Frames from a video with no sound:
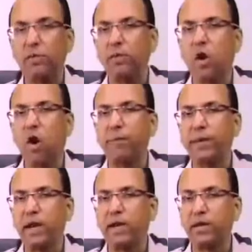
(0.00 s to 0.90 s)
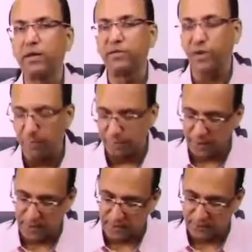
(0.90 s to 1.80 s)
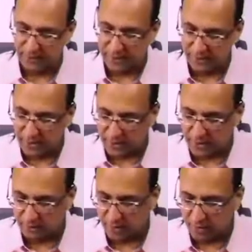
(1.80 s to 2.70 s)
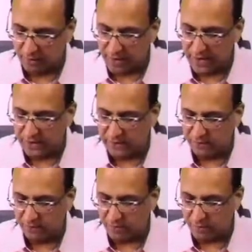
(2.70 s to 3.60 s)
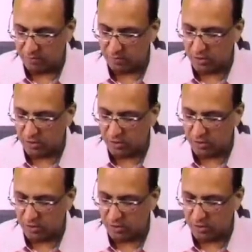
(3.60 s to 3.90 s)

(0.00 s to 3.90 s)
the optic nerve? Optic nerve is the nerve of diencephalon.